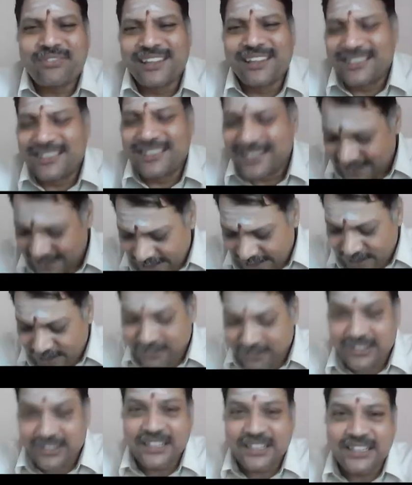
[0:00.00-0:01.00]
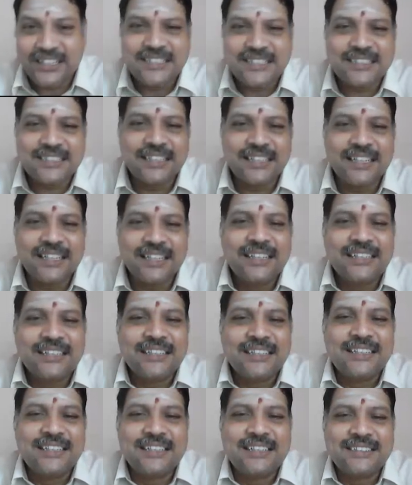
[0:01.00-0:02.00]
This liquidity risk
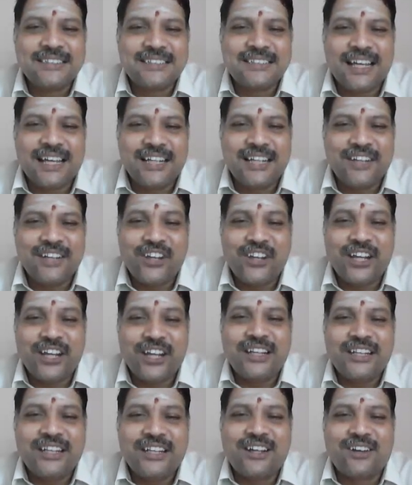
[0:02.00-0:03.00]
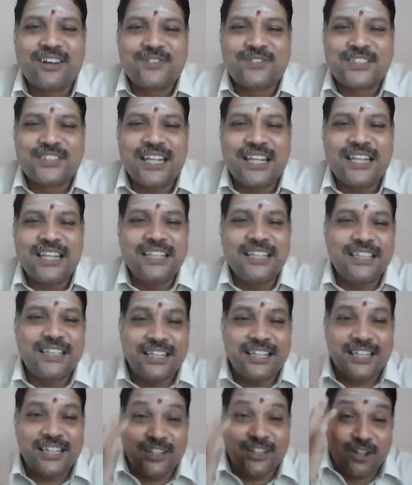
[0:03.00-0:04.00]
is a difficulty of selling
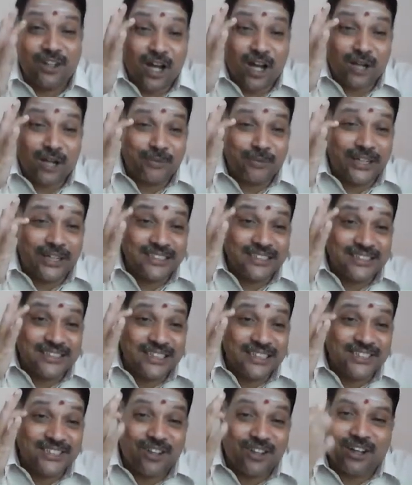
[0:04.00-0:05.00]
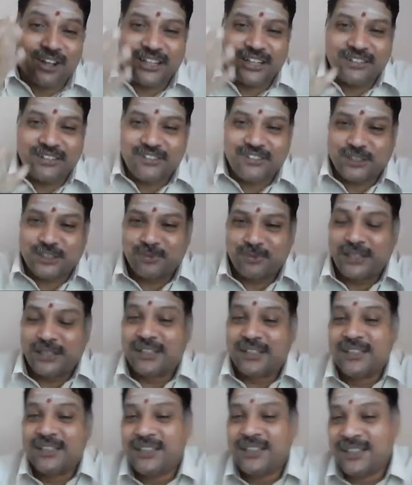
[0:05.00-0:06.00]
the corporate assets or
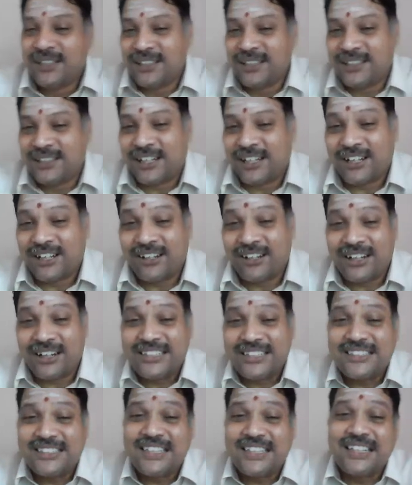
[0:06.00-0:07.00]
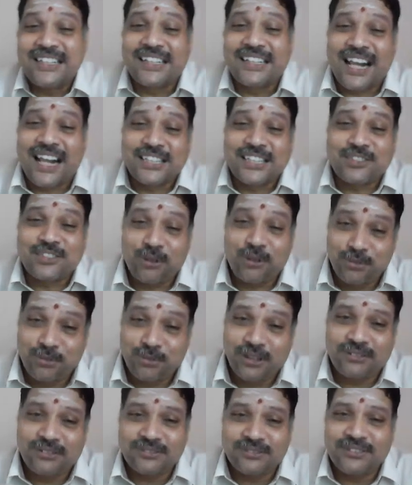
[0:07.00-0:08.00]
investment that are not easily
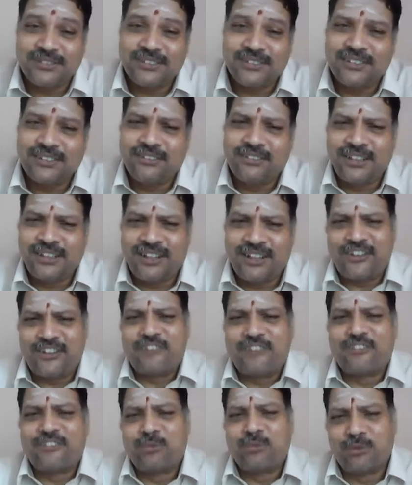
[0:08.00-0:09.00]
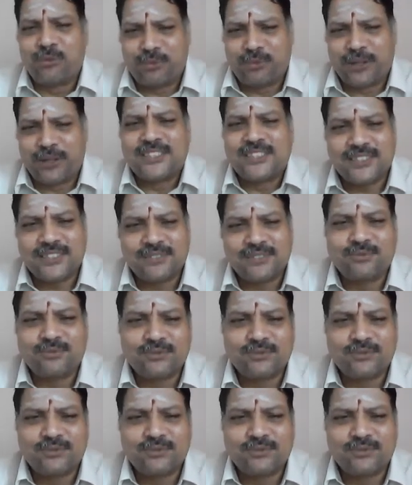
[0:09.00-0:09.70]
transferable in a favorable price.